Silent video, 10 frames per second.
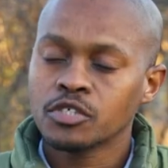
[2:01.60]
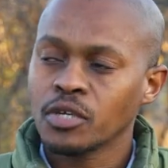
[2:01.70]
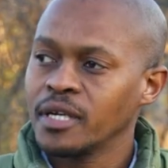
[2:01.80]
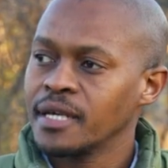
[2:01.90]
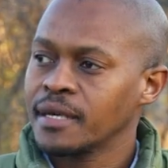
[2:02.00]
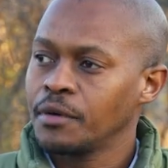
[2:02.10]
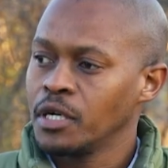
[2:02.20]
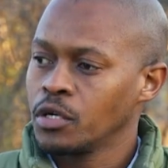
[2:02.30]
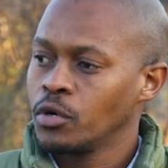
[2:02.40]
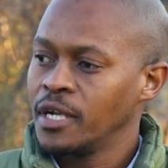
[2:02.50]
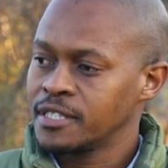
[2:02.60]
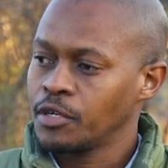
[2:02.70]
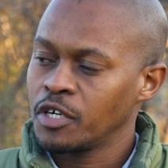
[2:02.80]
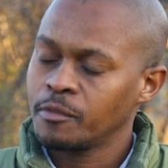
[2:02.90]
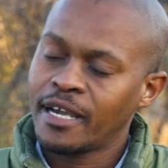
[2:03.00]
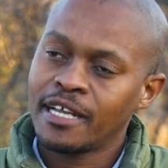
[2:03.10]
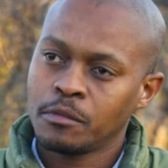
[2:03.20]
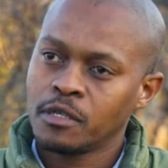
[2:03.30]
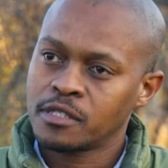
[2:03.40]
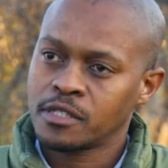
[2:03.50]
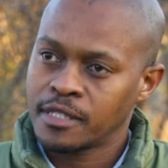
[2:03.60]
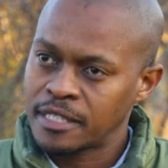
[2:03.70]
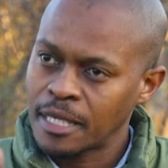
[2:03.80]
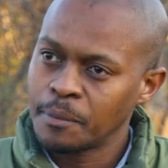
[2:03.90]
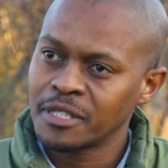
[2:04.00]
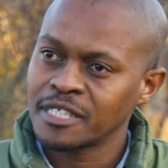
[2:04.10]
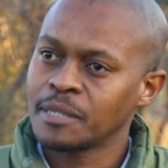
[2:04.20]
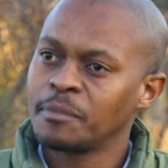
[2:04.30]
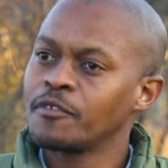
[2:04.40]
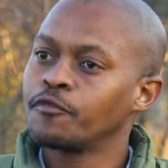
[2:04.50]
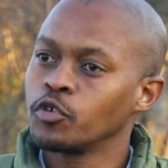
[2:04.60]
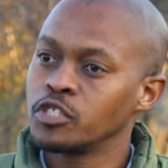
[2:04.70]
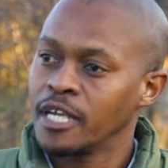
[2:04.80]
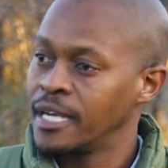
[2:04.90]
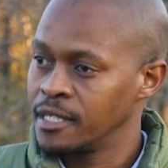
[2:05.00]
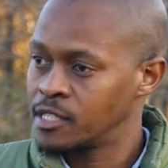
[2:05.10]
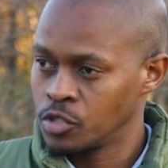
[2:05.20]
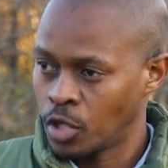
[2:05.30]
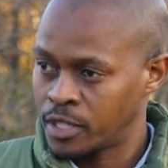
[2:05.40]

so Keneth, I want to know, let's say one of my animals, the temperature is above 40 and it's